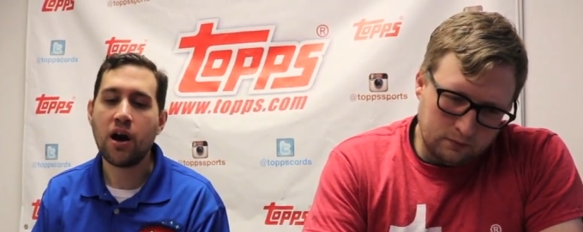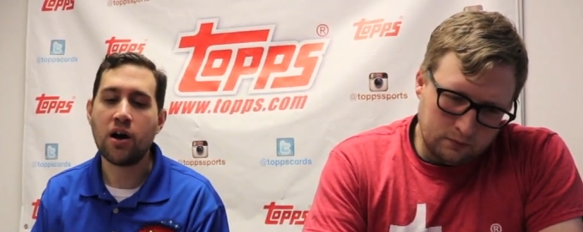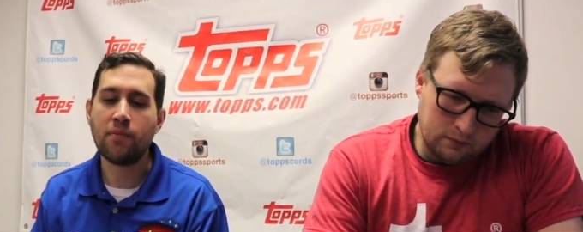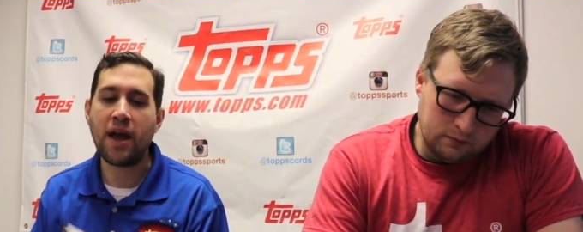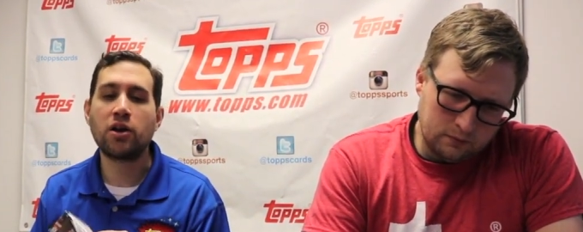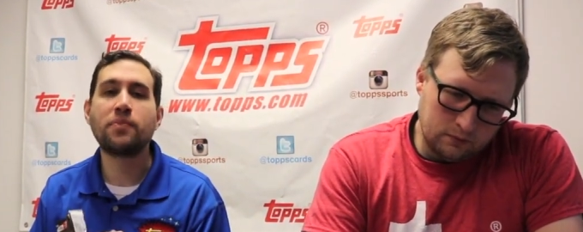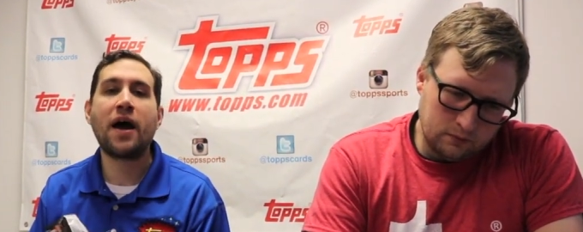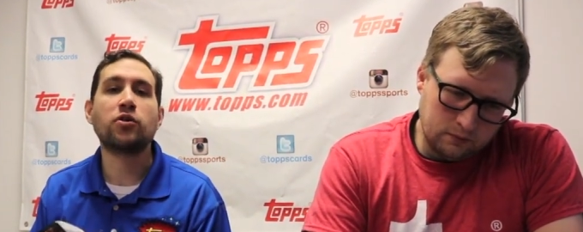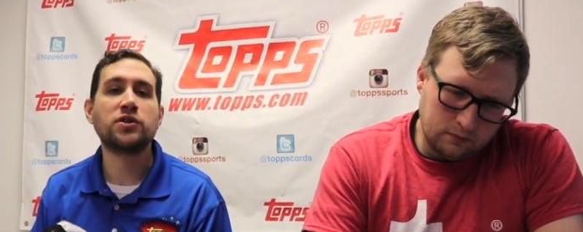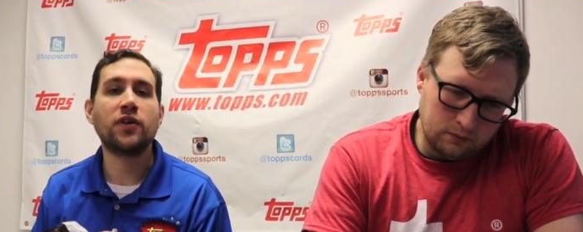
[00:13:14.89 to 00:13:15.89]
Speaker 1: Erik
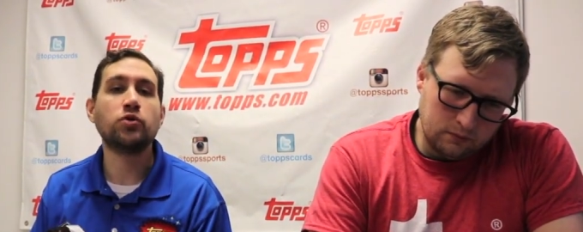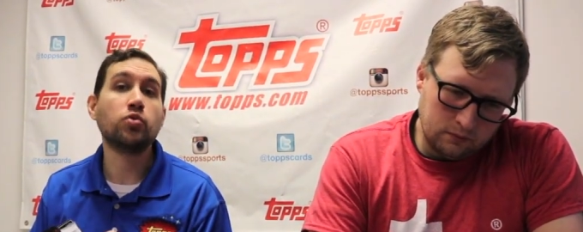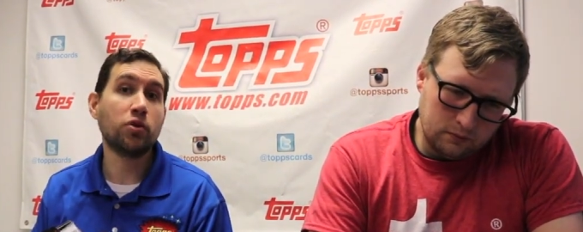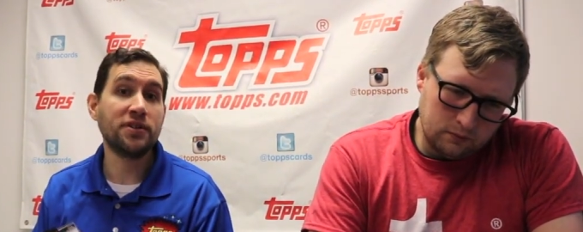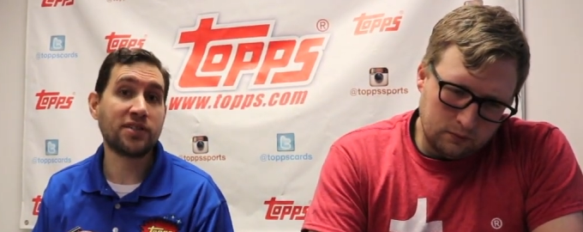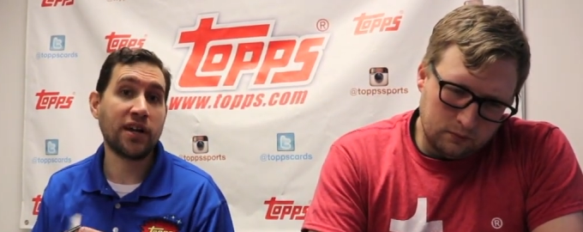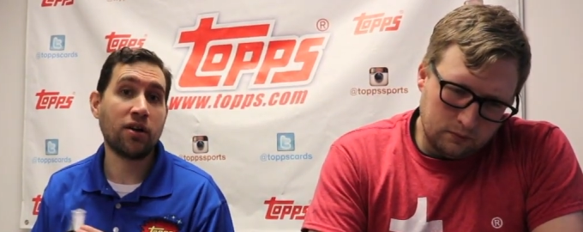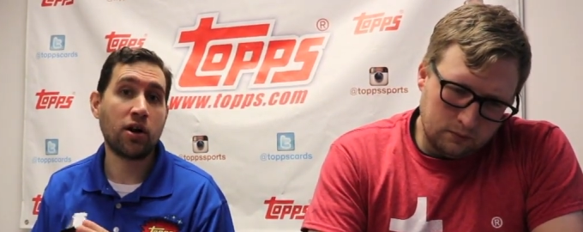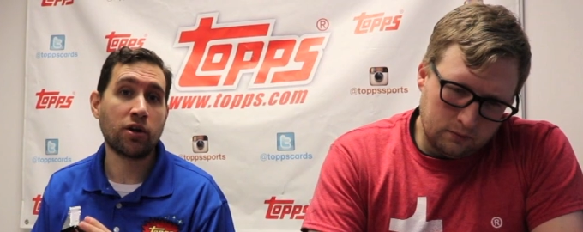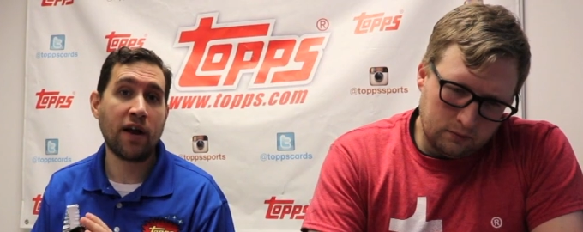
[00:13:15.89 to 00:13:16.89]
Bauersfeld will be
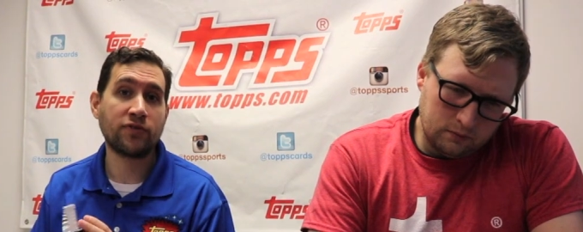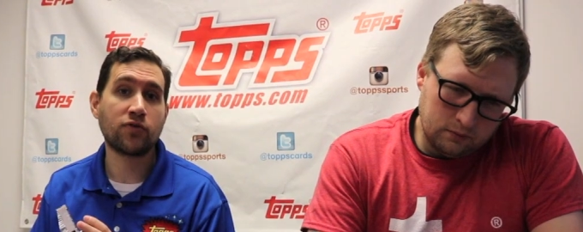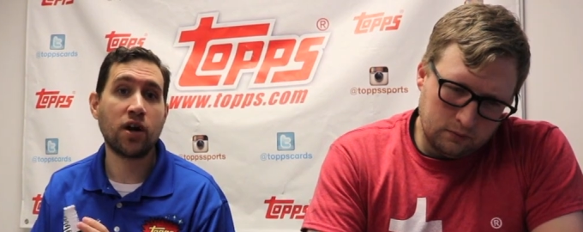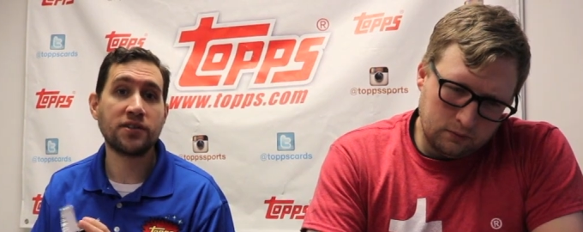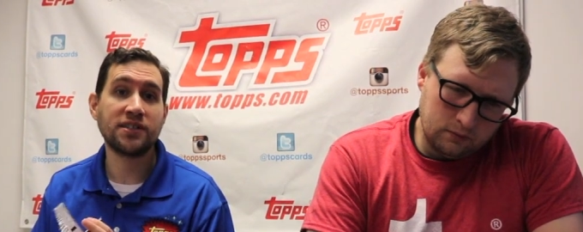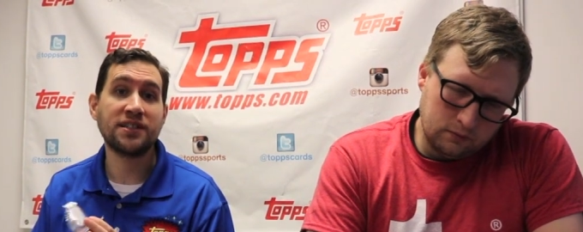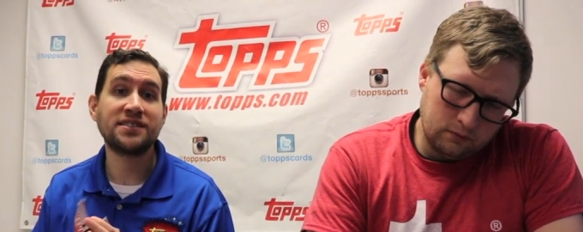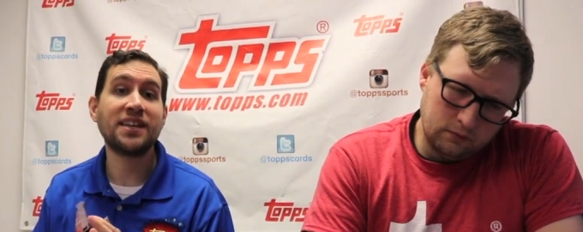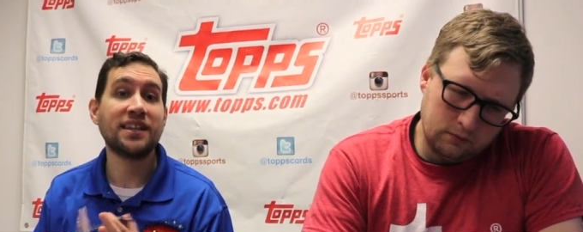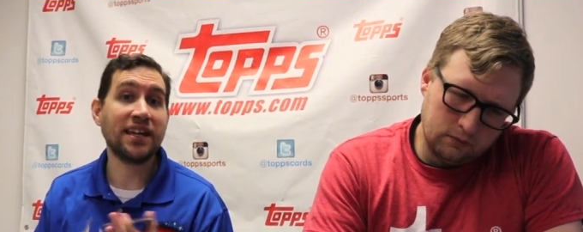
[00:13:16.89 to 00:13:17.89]
signing autographs for us in
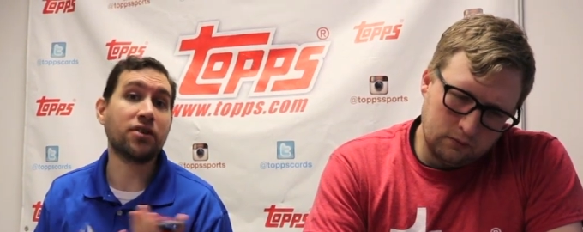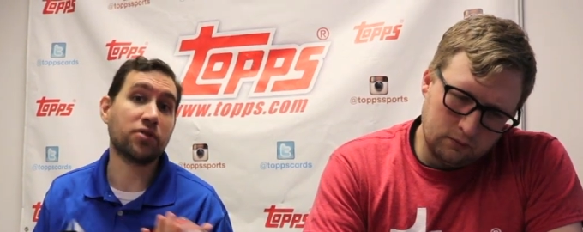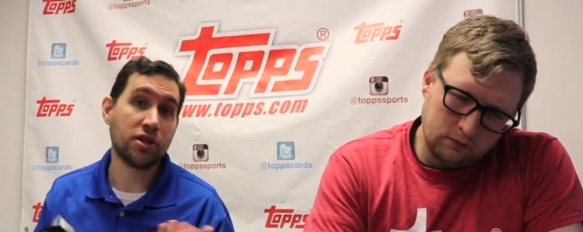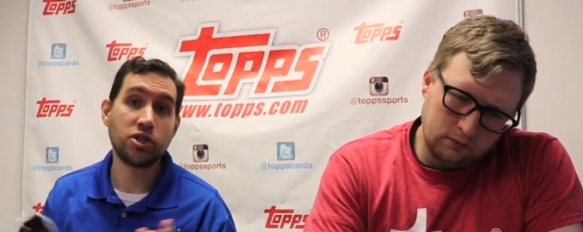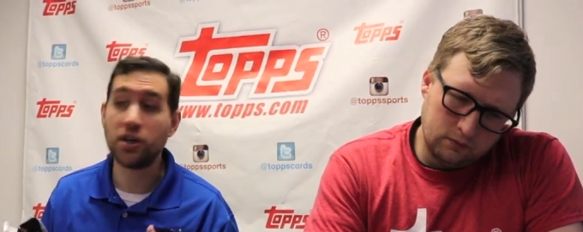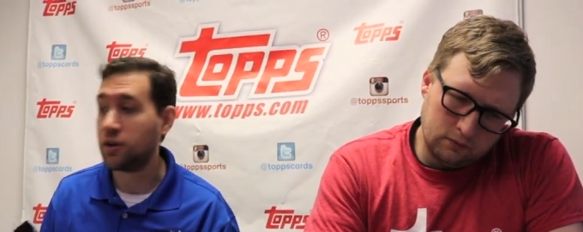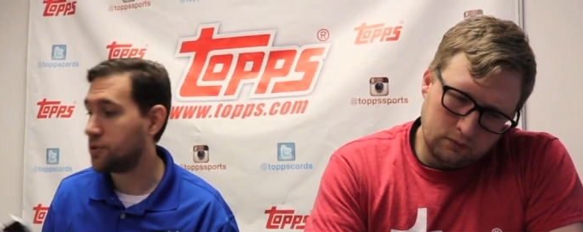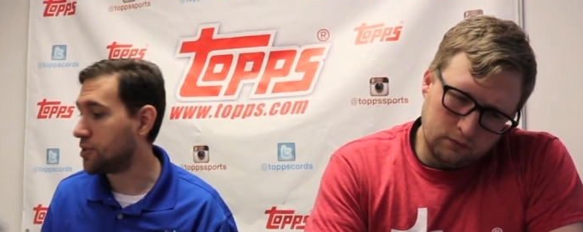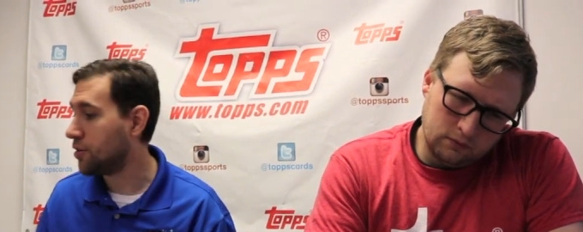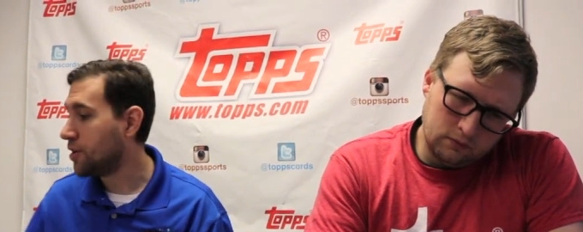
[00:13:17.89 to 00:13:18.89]
the set later this
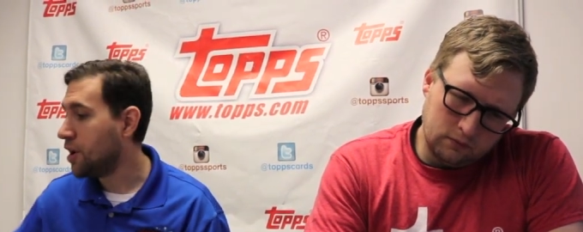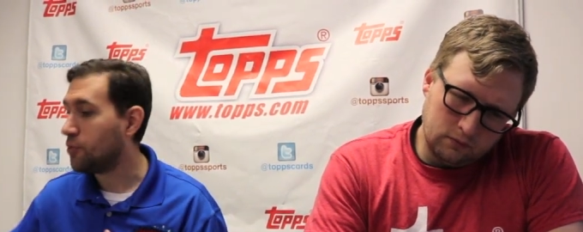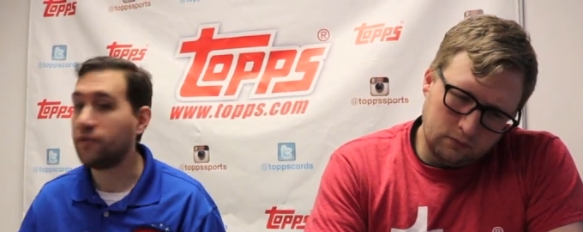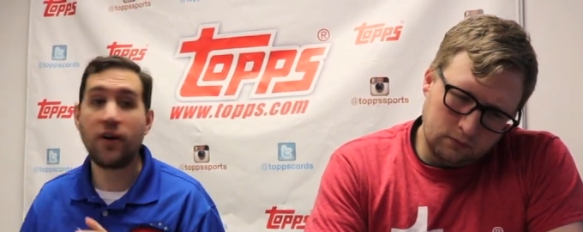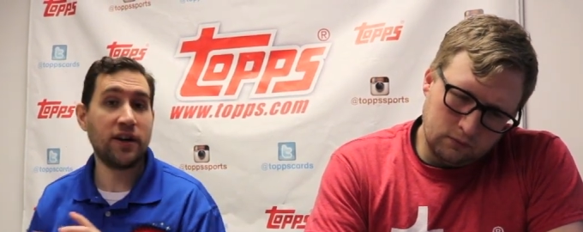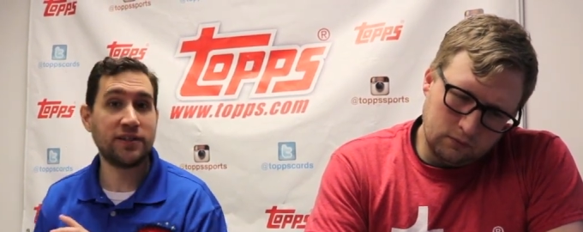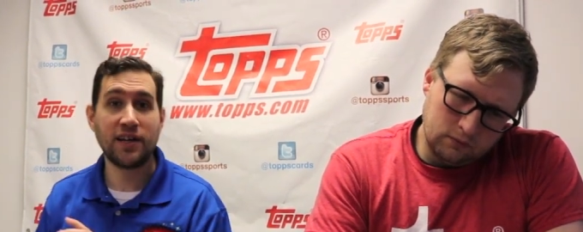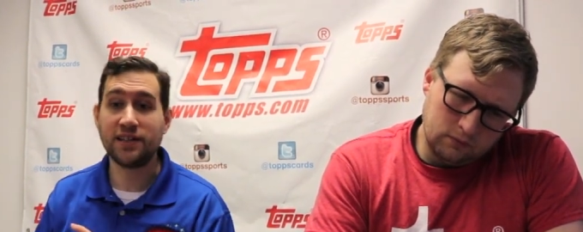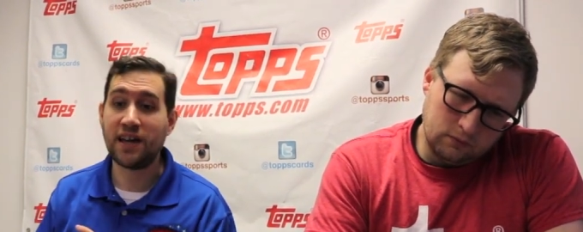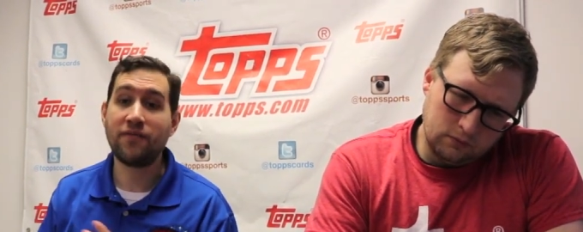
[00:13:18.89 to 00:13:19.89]
year, so we're very
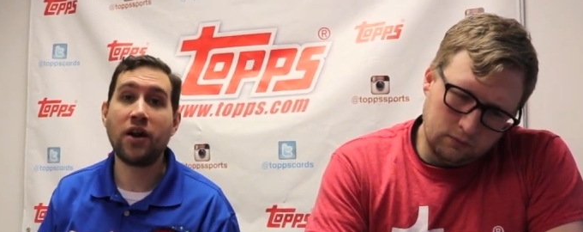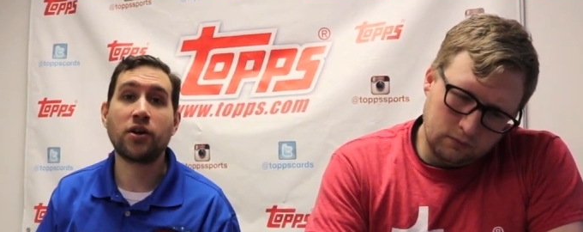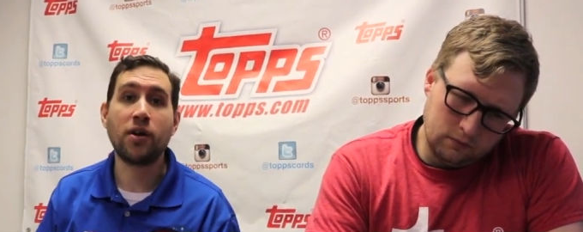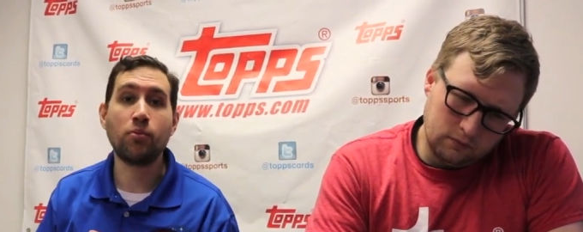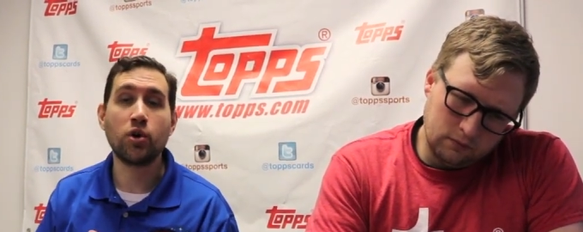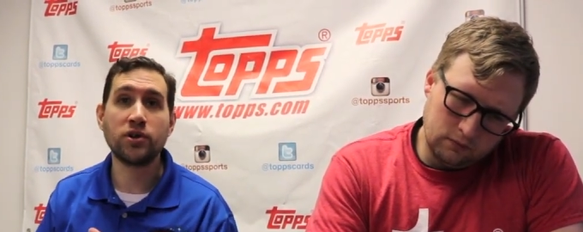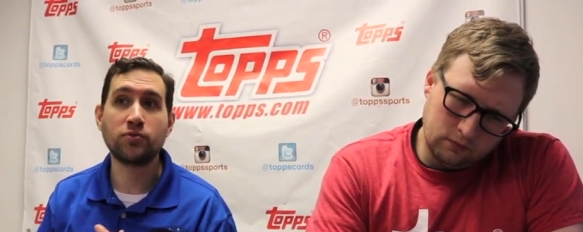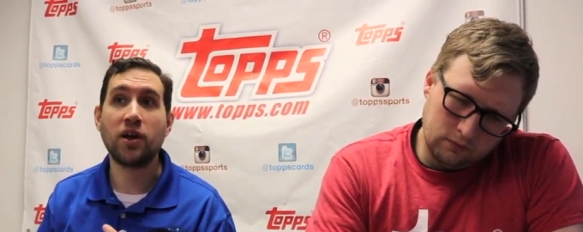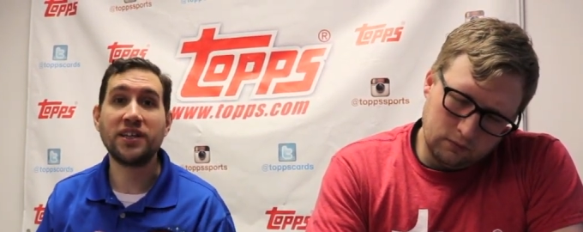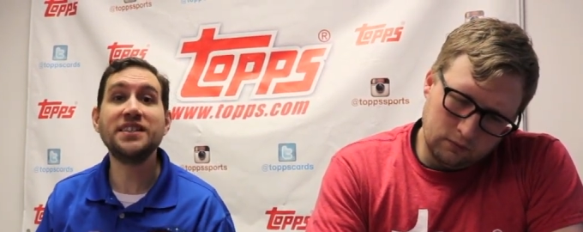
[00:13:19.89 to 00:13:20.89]
excited to have Erik on board as well.